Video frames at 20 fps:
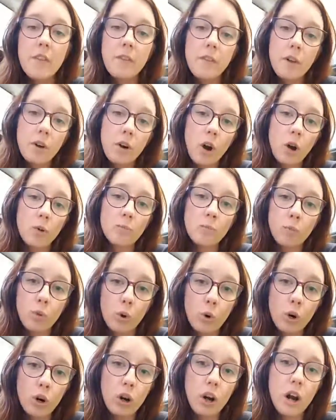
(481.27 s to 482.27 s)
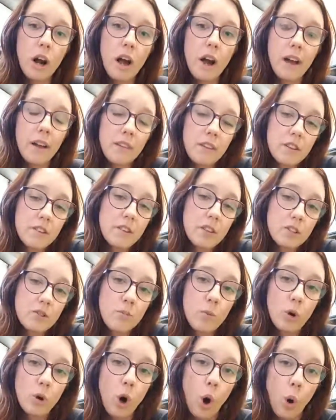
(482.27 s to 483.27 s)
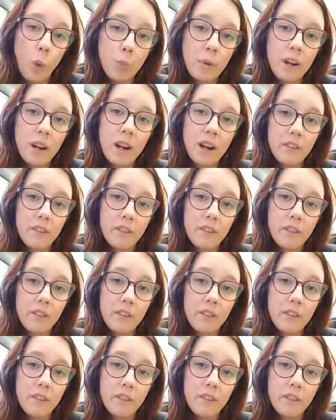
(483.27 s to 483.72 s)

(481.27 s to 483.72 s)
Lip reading: there are more. There's more open and